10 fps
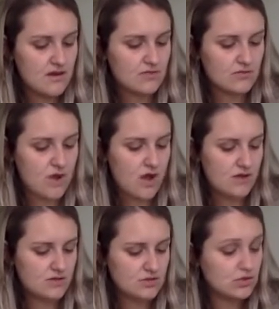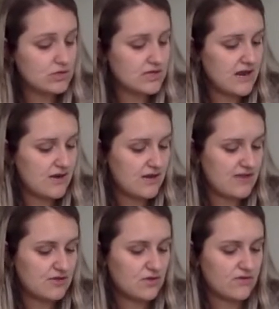Ron, joined Harry at
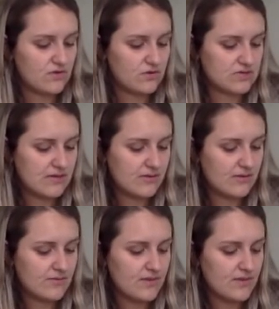the Gryffindor table.